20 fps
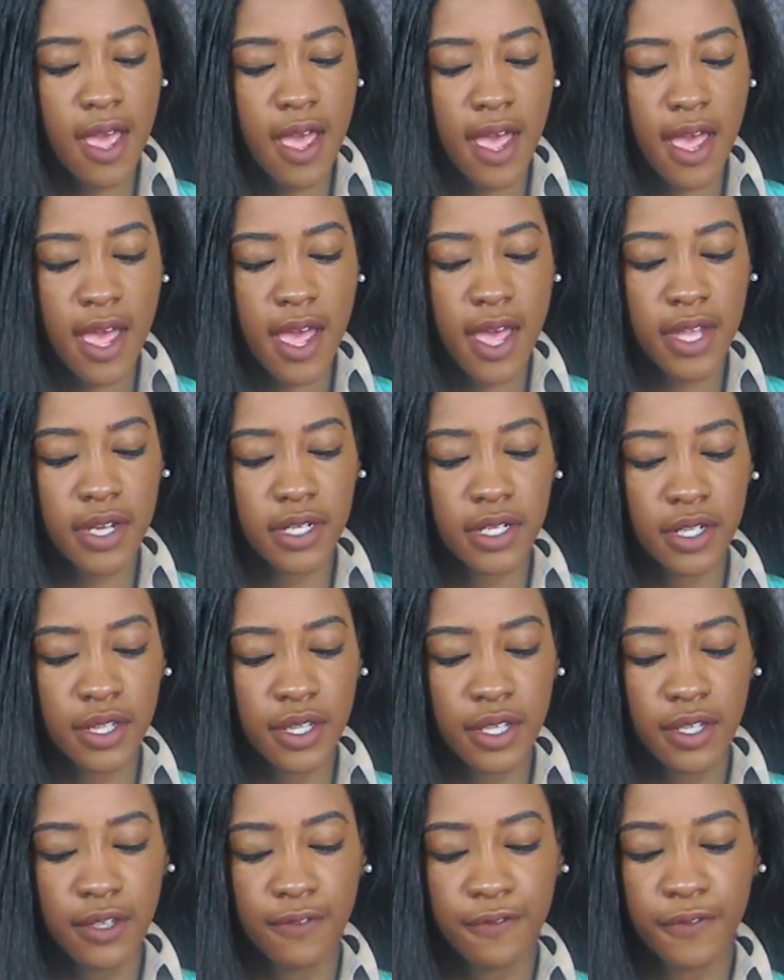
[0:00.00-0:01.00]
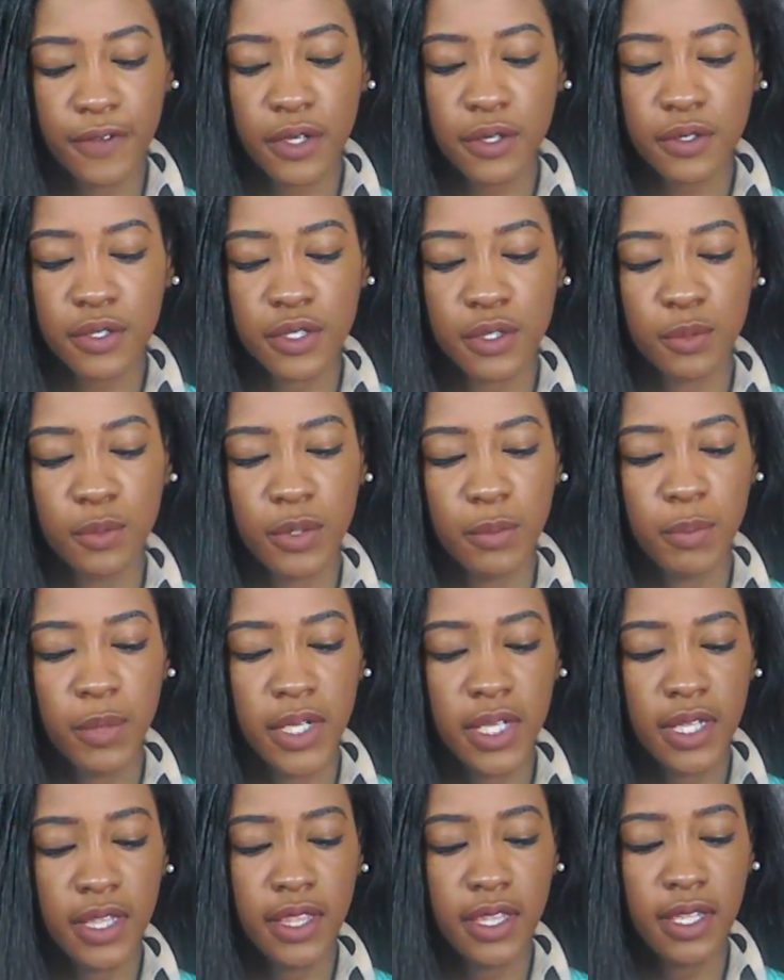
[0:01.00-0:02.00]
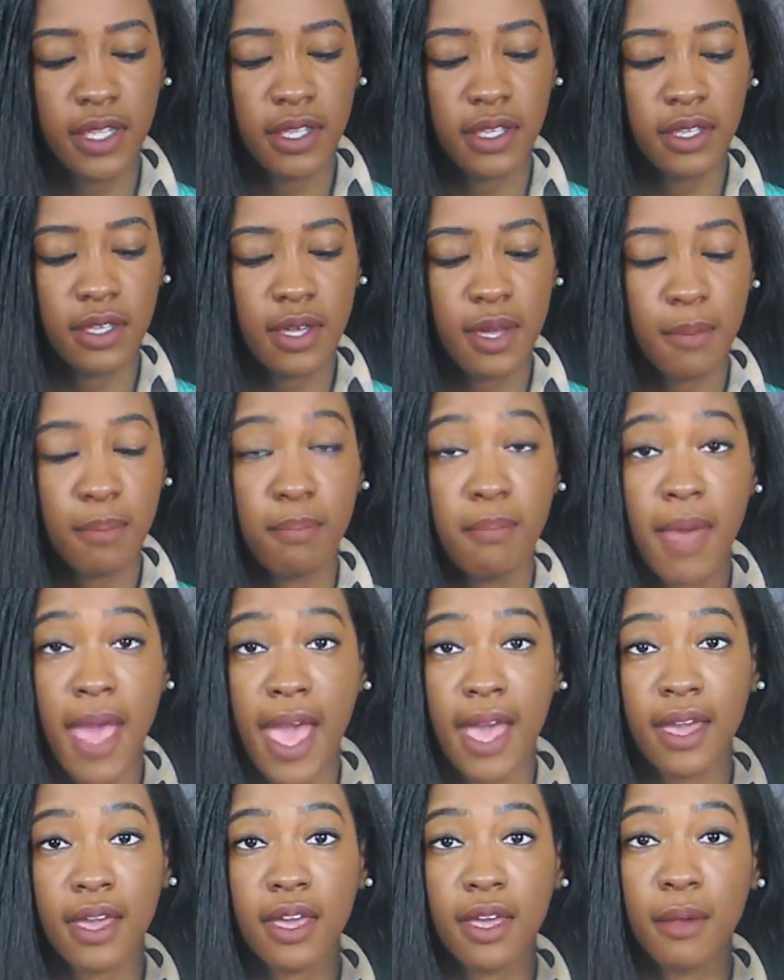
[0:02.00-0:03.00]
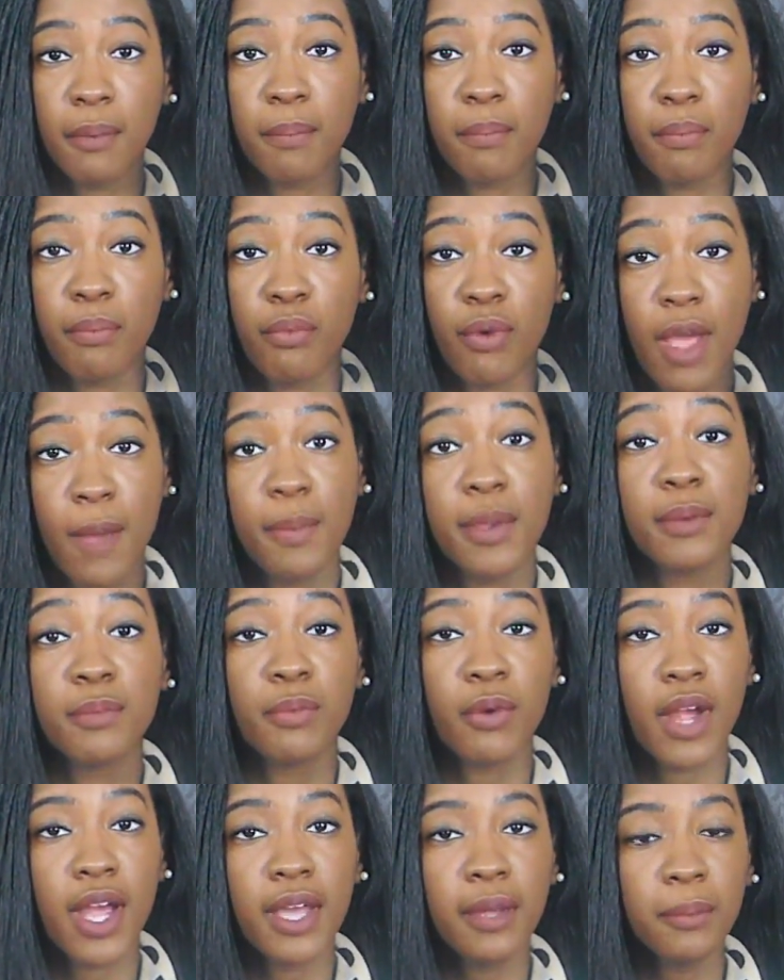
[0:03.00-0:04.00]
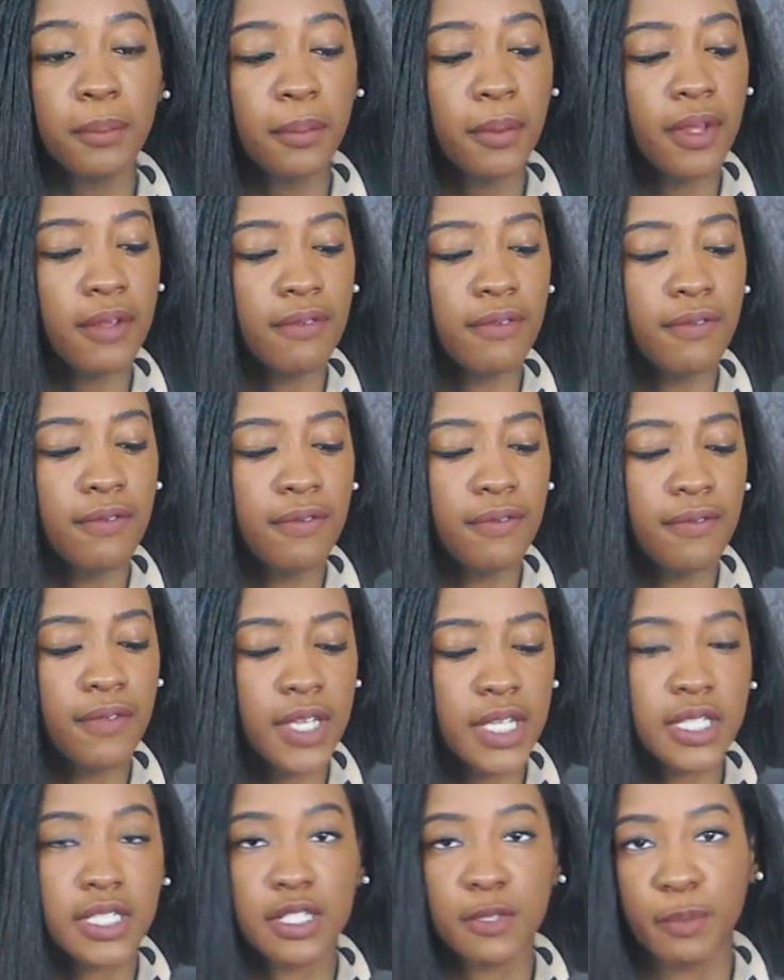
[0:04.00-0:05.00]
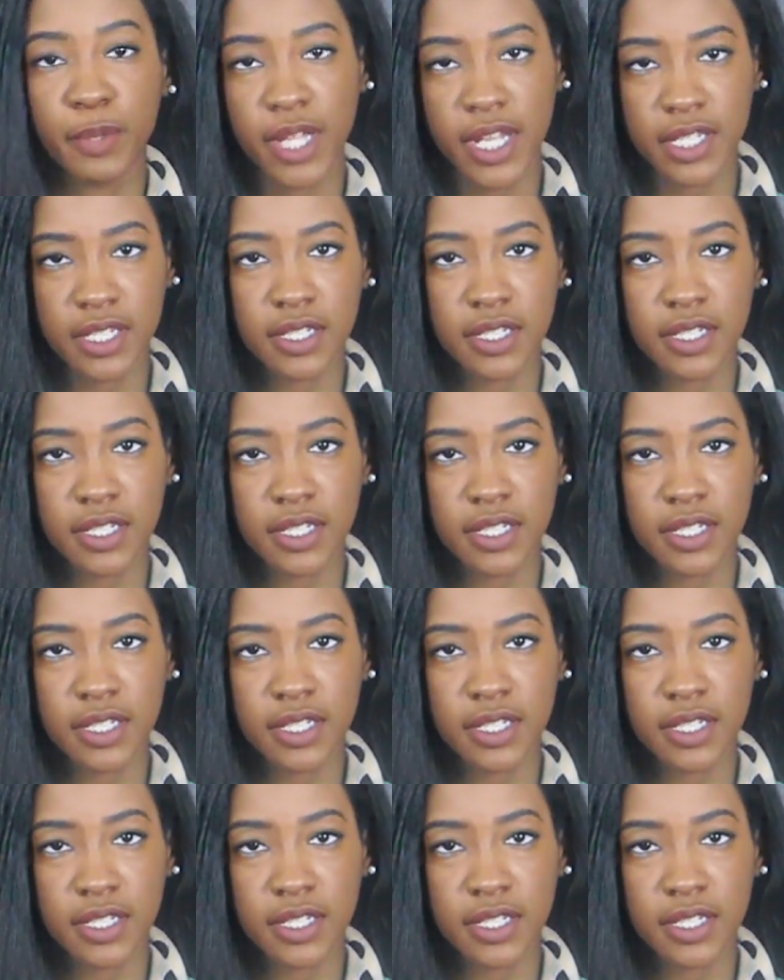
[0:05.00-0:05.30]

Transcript: And the first would be the MAC Prep + Prime Fix+.